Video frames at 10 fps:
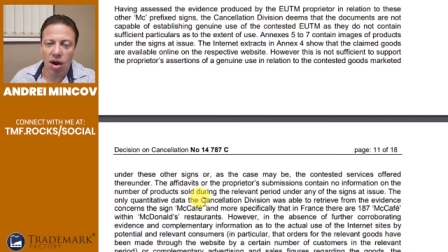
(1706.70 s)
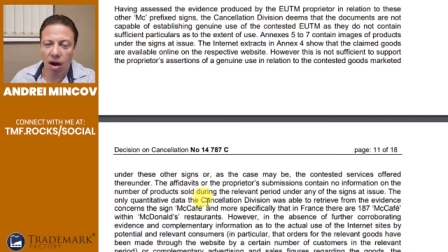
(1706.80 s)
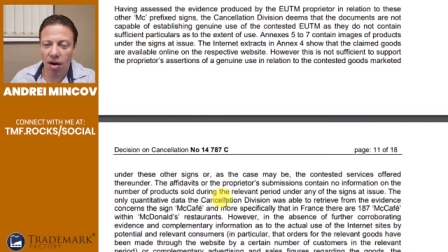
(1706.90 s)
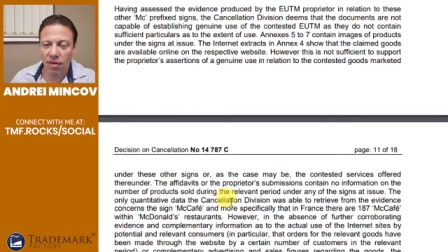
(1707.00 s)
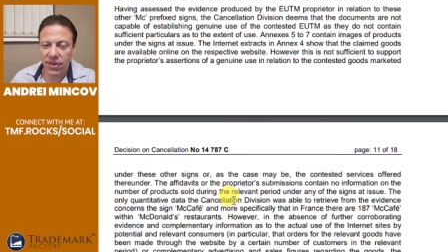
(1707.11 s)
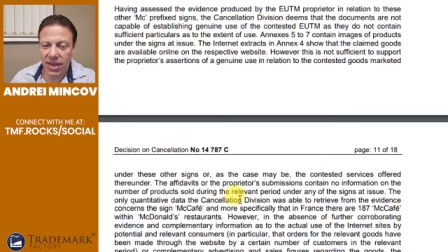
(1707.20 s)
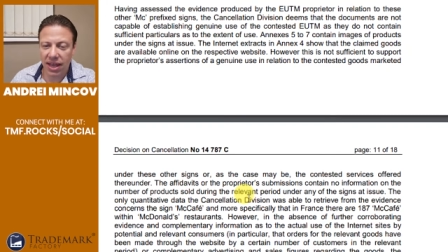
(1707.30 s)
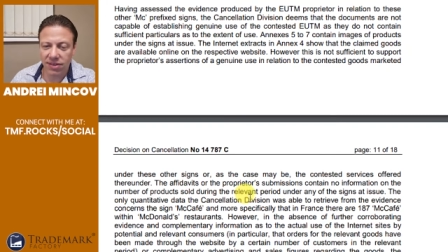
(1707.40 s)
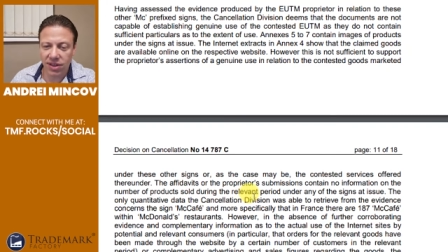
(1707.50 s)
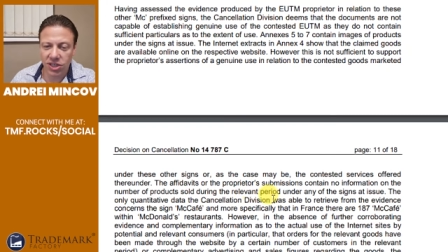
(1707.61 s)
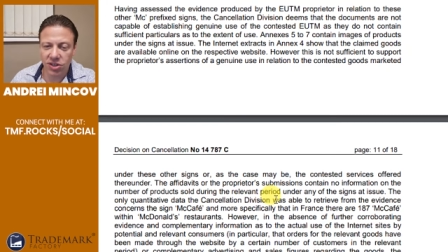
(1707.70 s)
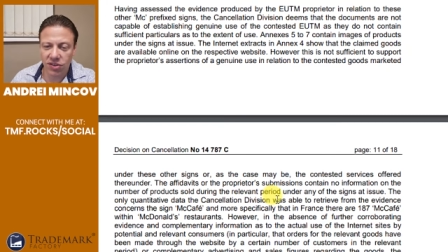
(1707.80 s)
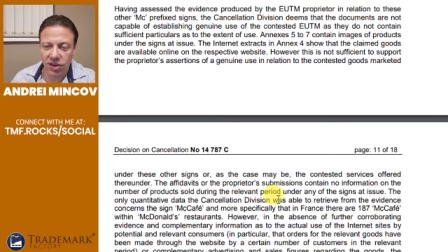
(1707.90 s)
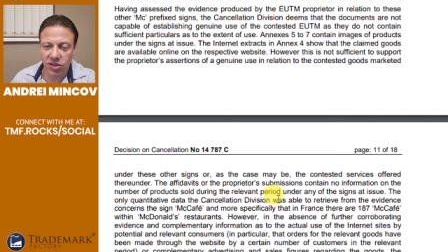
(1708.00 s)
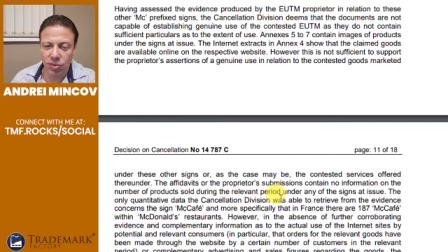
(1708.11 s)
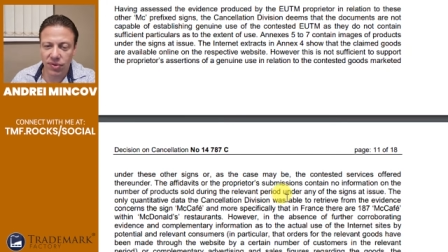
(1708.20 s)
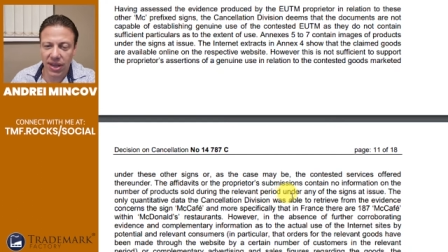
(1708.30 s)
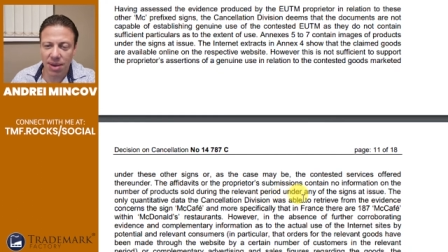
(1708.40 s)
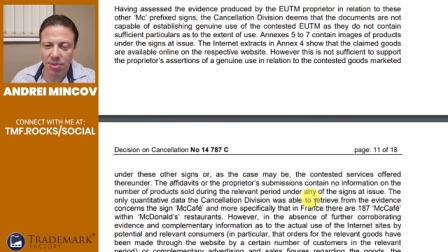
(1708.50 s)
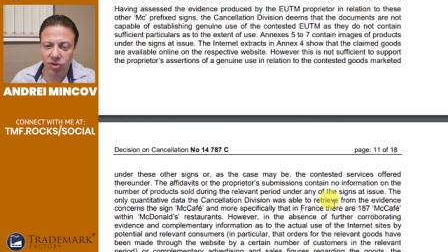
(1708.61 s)
of the cancellation decision was
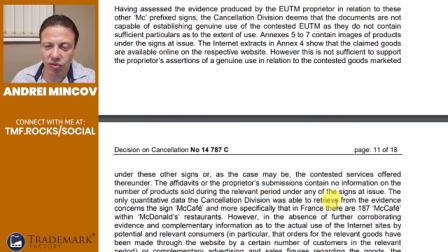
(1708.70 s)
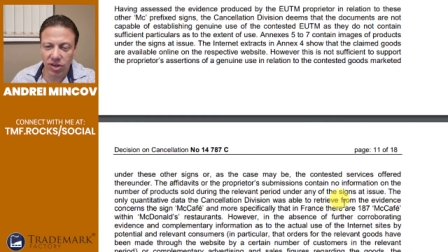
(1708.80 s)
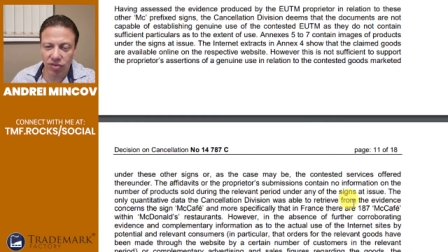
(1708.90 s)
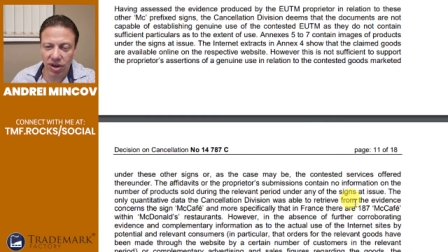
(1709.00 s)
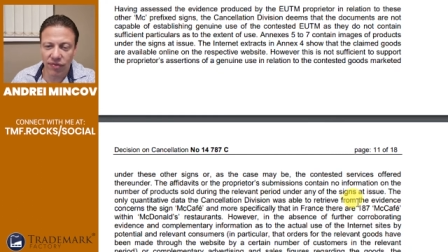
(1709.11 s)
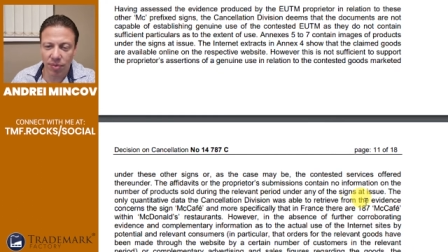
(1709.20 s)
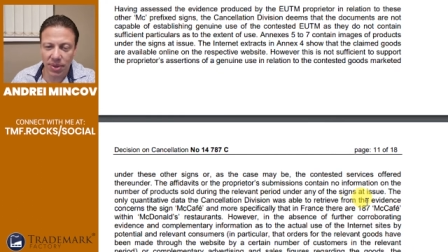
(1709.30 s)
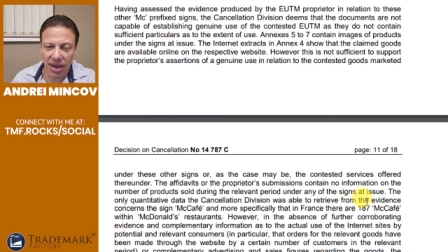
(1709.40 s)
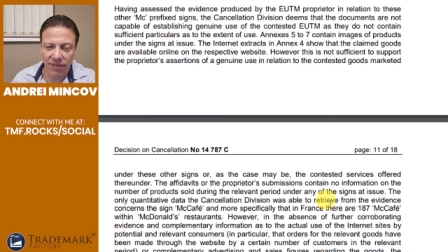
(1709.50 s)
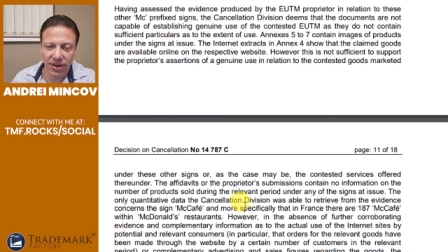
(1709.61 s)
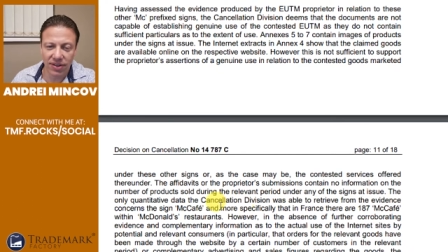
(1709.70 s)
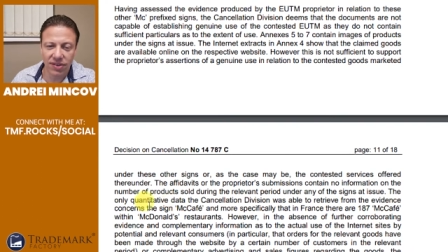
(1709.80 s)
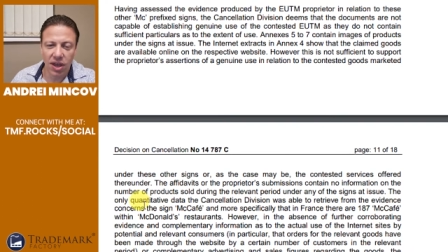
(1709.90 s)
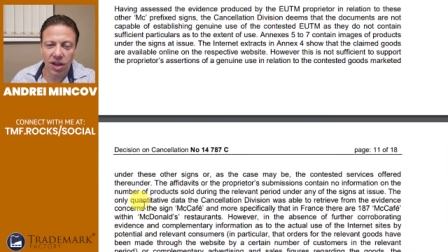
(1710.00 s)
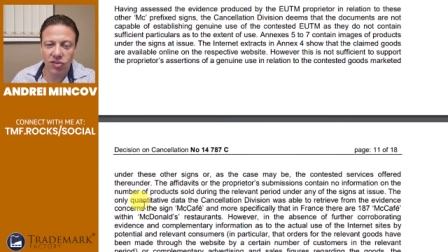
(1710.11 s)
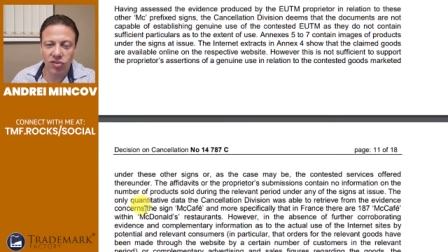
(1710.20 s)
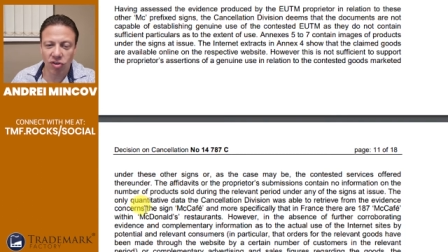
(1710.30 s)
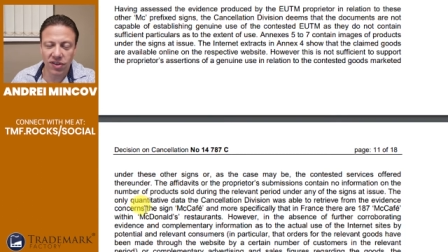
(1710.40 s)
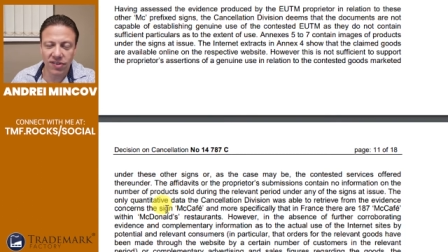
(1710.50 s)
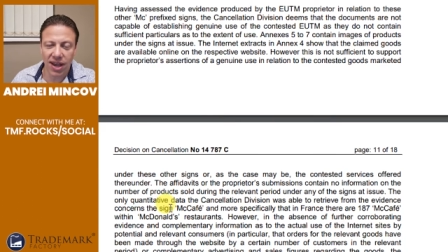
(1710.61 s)
able to retrieve from the evidence
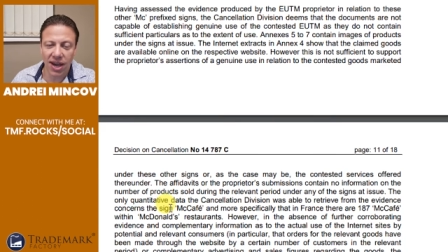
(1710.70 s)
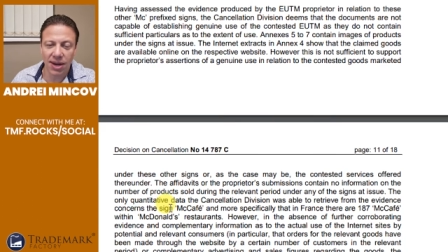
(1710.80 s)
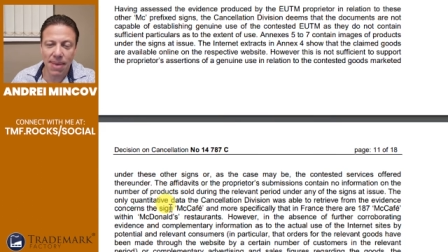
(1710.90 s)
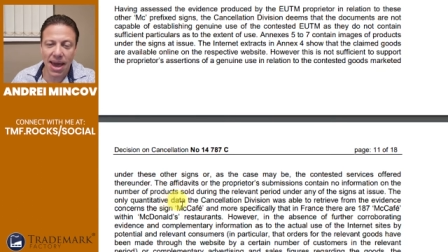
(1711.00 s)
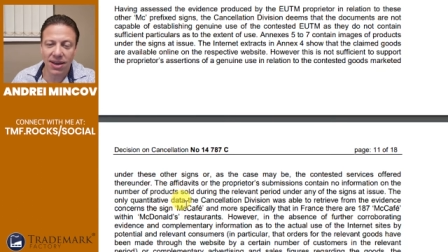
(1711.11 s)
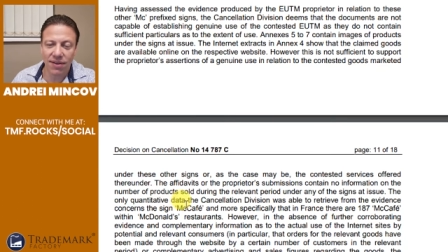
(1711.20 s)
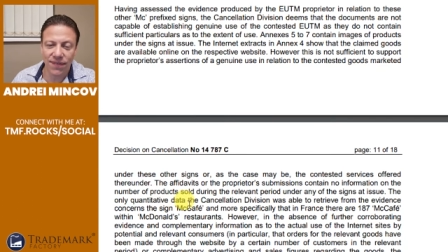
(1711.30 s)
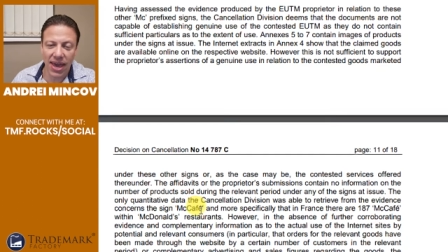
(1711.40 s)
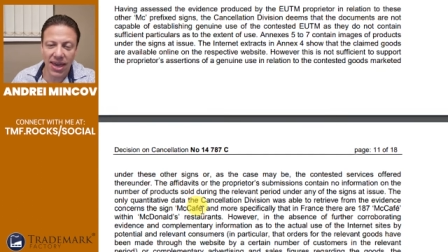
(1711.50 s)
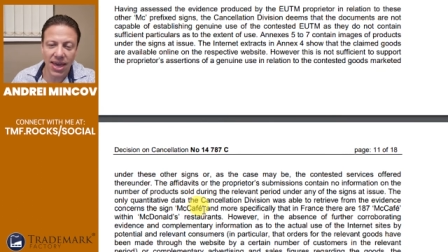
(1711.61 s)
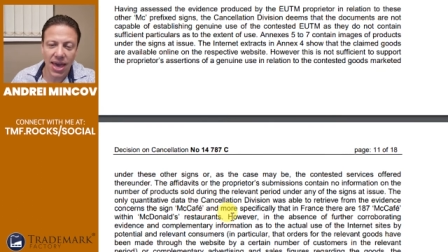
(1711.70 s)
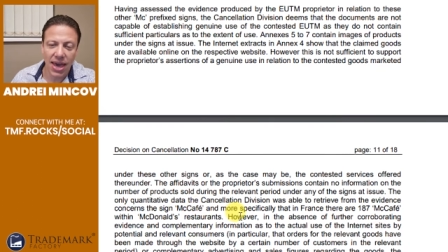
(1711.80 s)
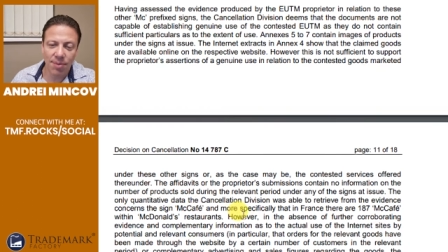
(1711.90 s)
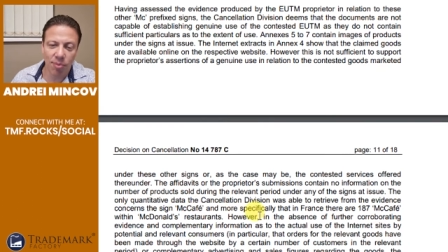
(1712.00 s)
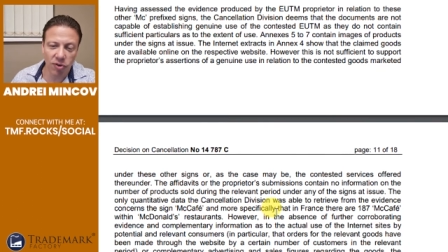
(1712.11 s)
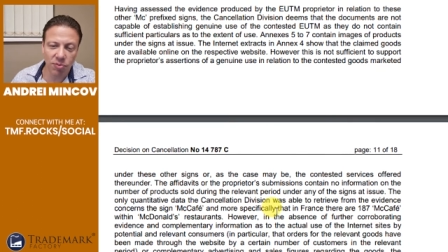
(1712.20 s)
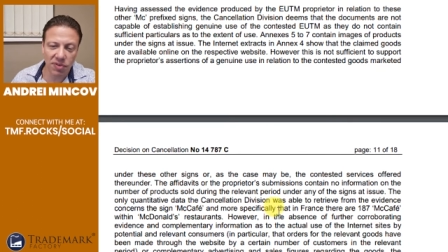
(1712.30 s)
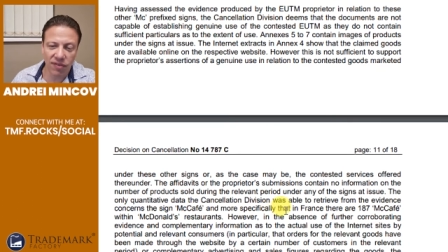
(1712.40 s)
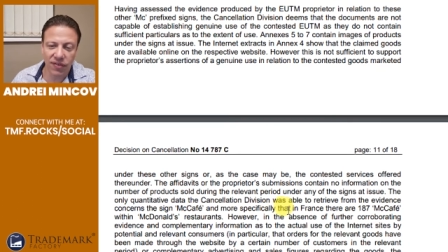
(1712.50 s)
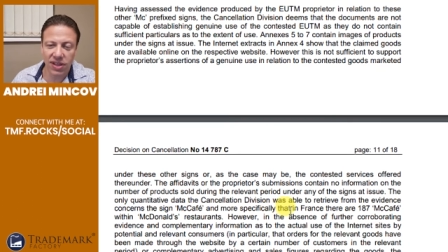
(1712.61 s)
concerns the sign McCafe, and more
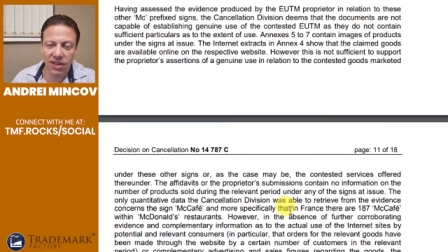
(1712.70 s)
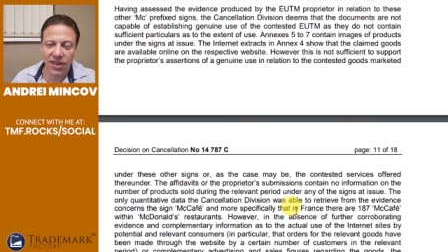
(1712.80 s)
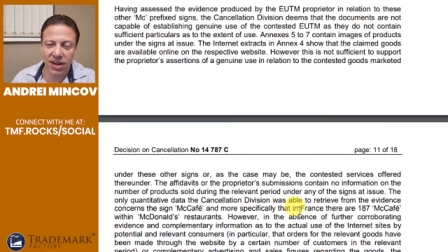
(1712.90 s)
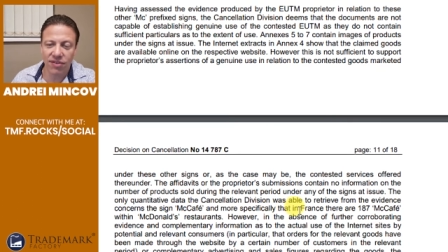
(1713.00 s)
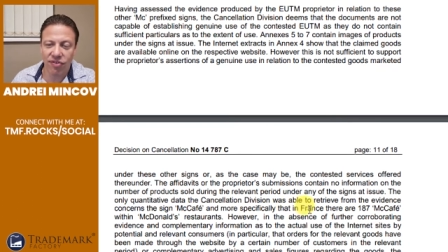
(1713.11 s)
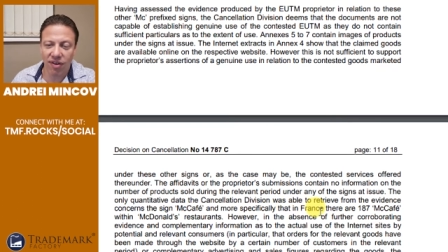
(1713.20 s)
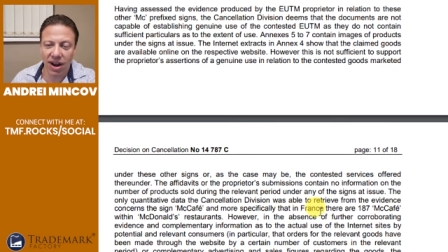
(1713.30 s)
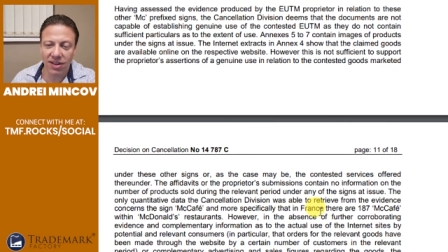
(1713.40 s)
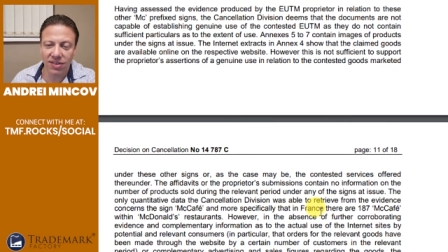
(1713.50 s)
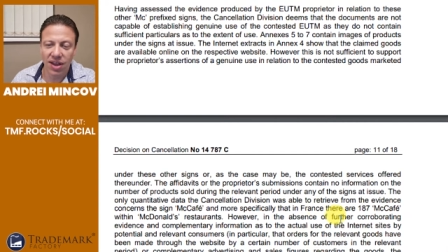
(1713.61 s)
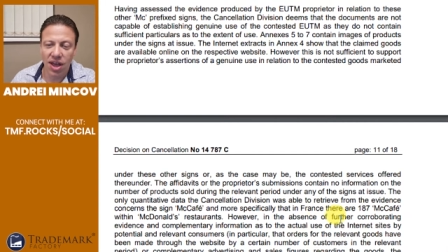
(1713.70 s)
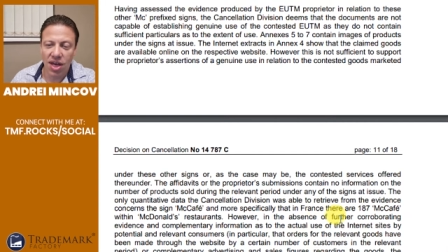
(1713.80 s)
specifically that in France,